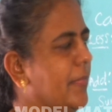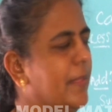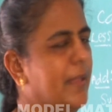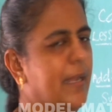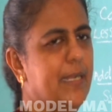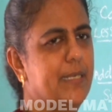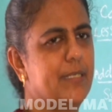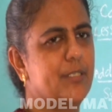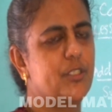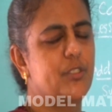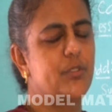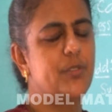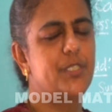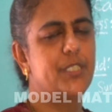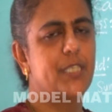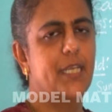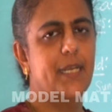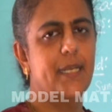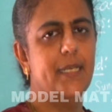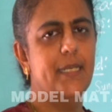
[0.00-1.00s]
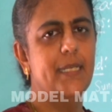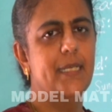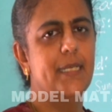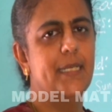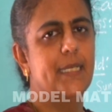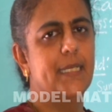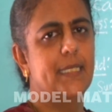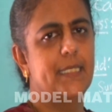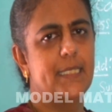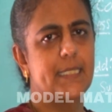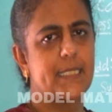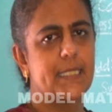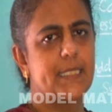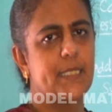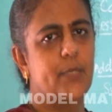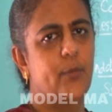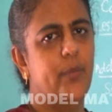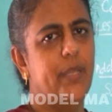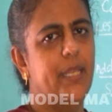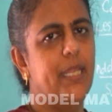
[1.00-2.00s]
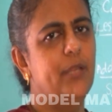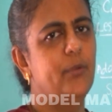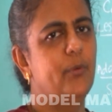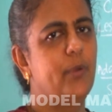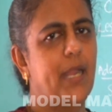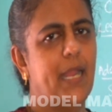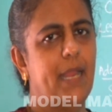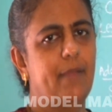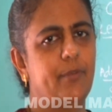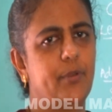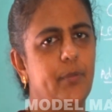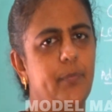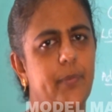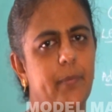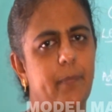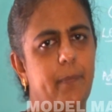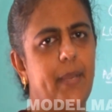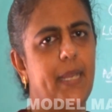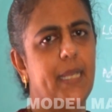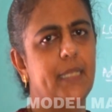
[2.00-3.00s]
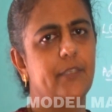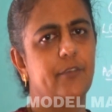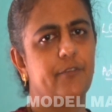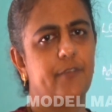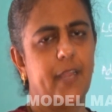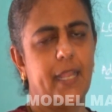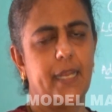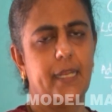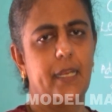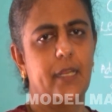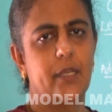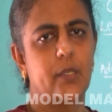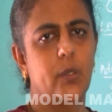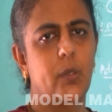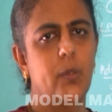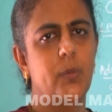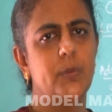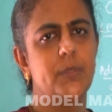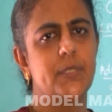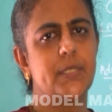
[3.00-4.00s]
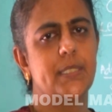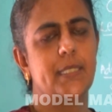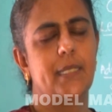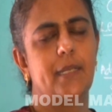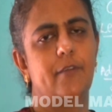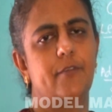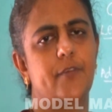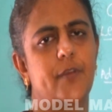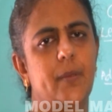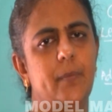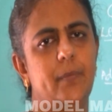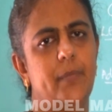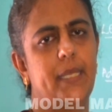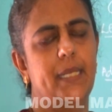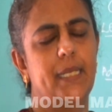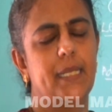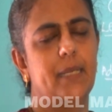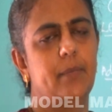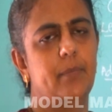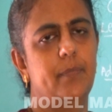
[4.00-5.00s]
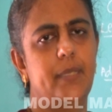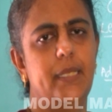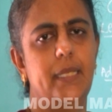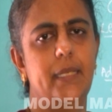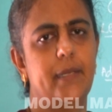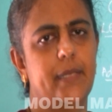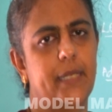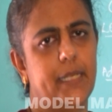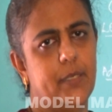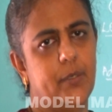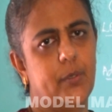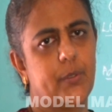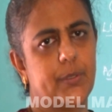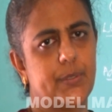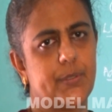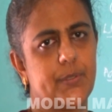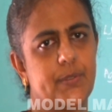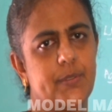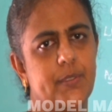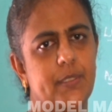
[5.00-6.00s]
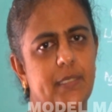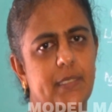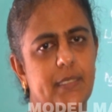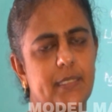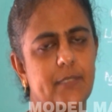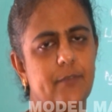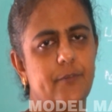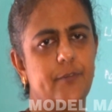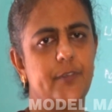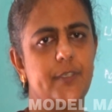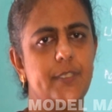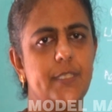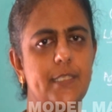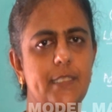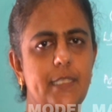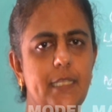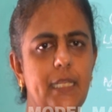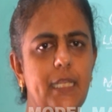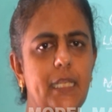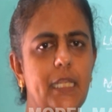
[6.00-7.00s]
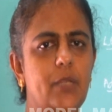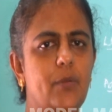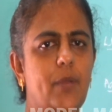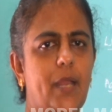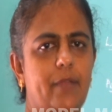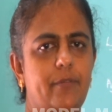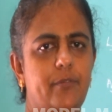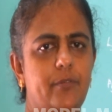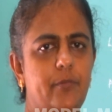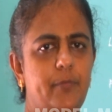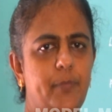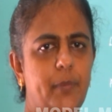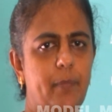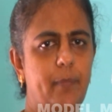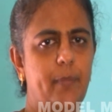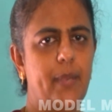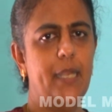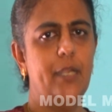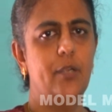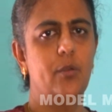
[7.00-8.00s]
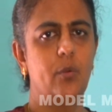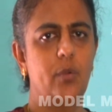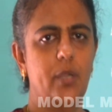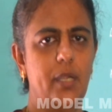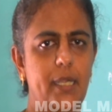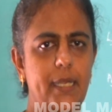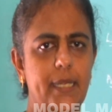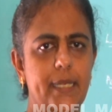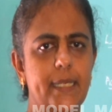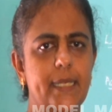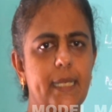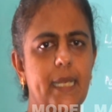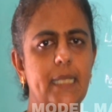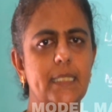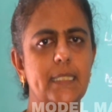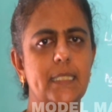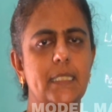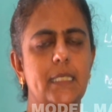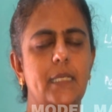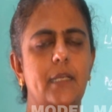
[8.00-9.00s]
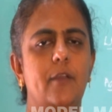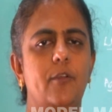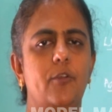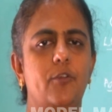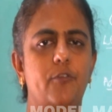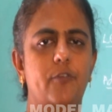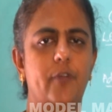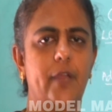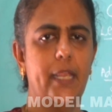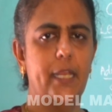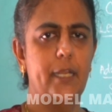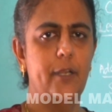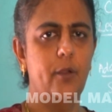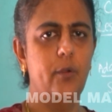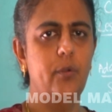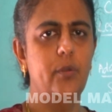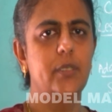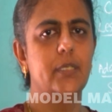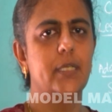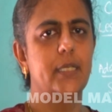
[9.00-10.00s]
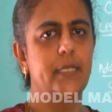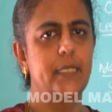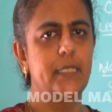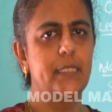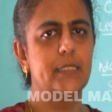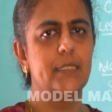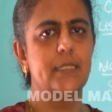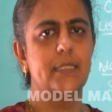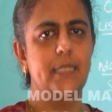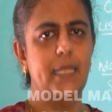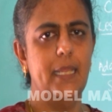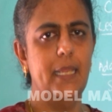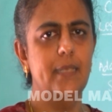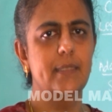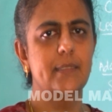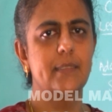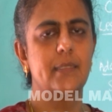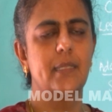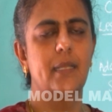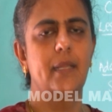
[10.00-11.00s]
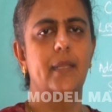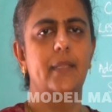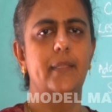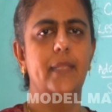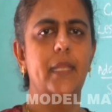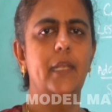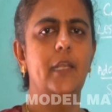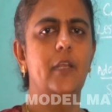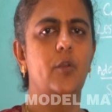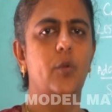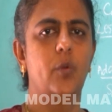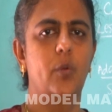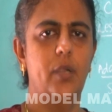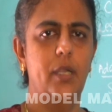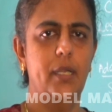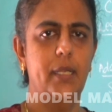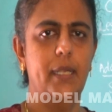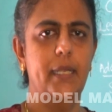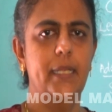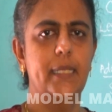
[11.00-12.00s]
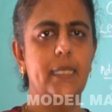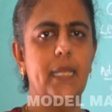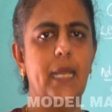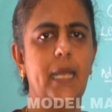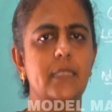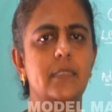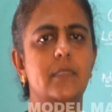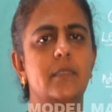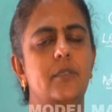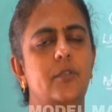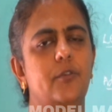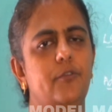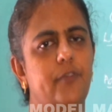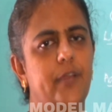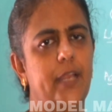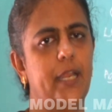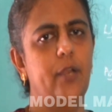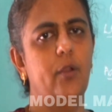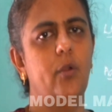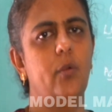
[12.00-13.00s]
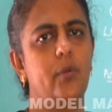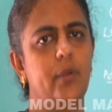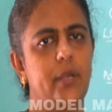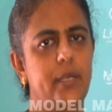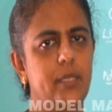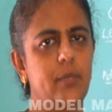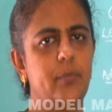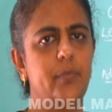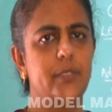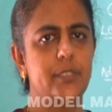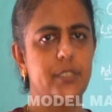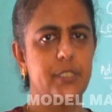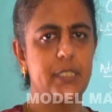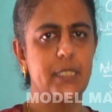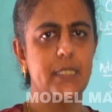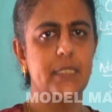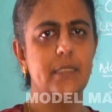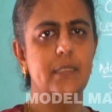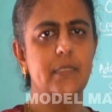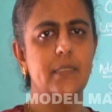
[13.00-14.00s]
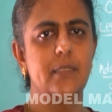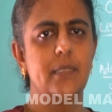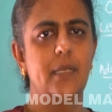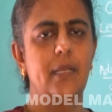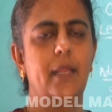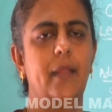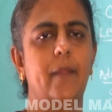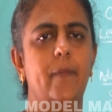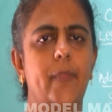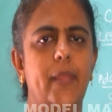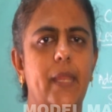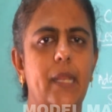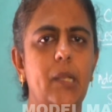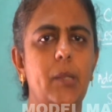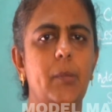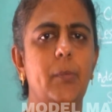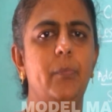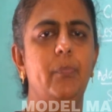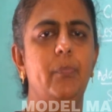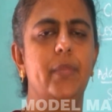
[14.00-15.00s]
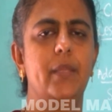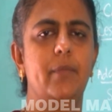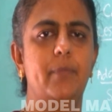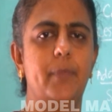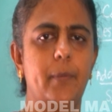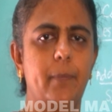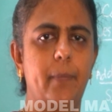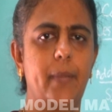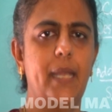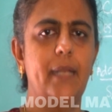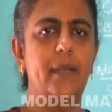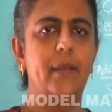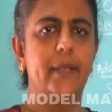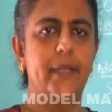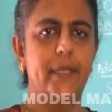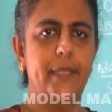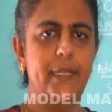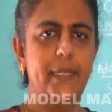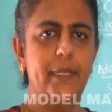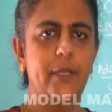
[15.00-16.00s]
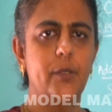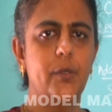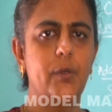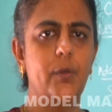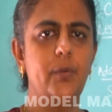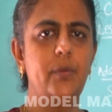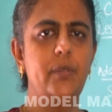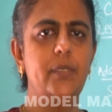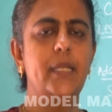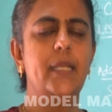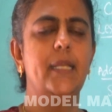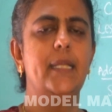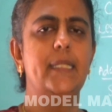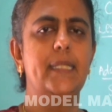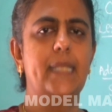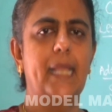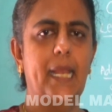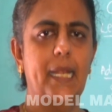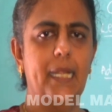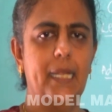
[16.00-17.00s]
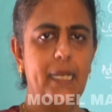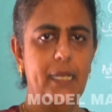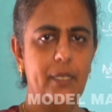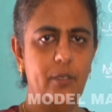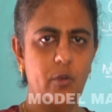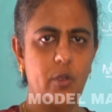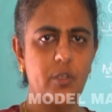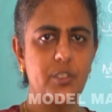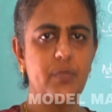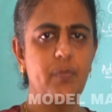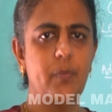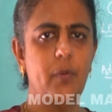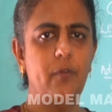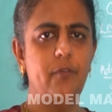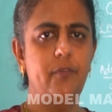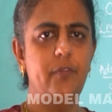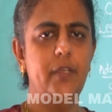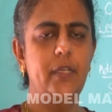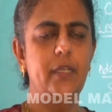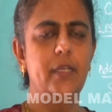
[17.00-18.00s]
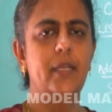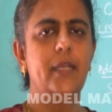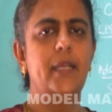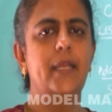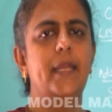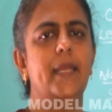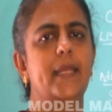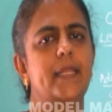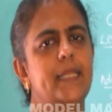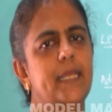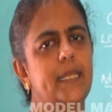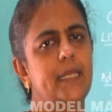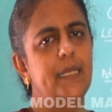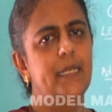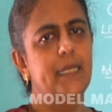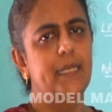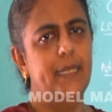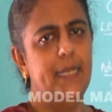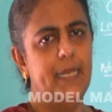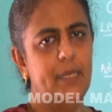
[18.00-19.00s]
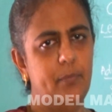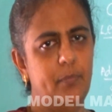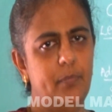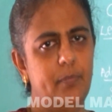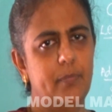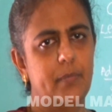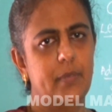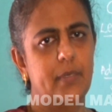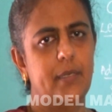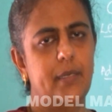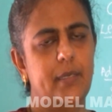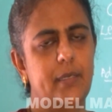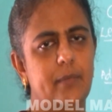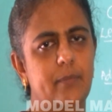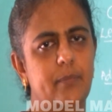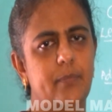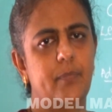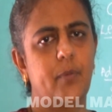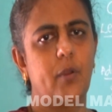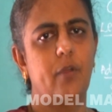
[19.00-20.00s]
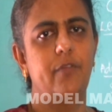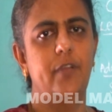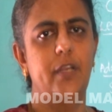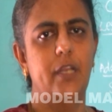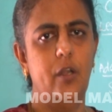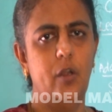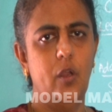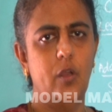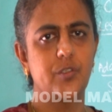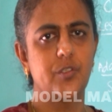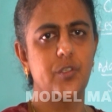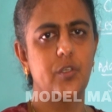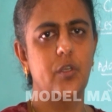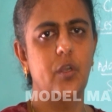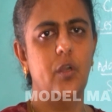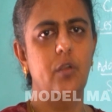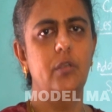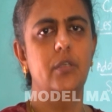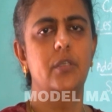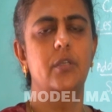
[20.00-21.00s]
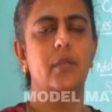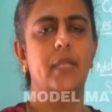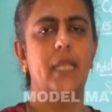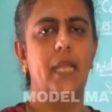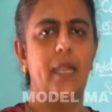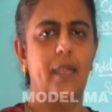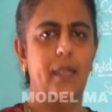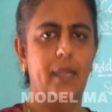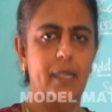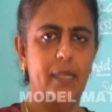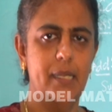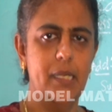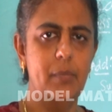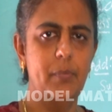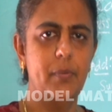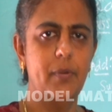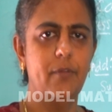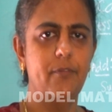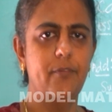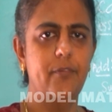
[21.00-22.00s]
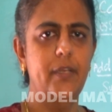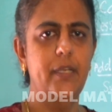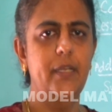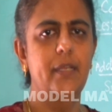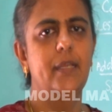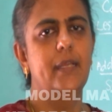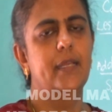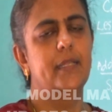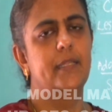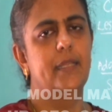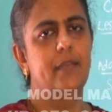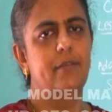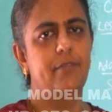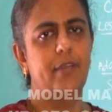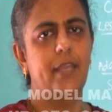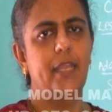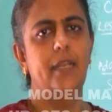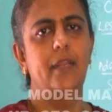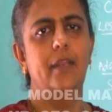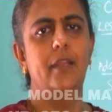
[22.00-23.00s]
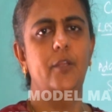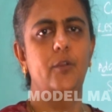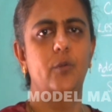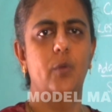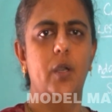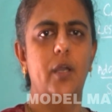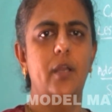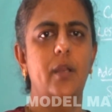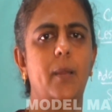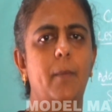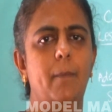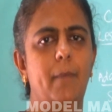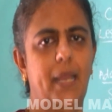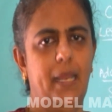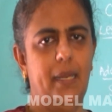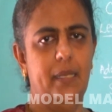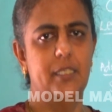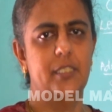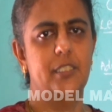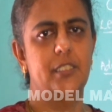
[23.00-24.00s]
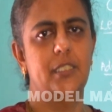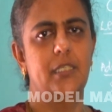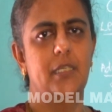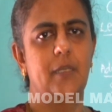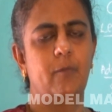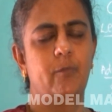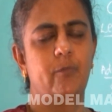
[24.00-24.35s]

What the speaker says: Understood, children? This is the way you have to prepare the final accounts from incomplete records. So, first thing you have to prepare total debtors to find out credit sales, then total creditors to find out credit purchases, then prepare trading account, calculate gross profit, then net profit and loss account to calculate net profit, then finally your balance sheet.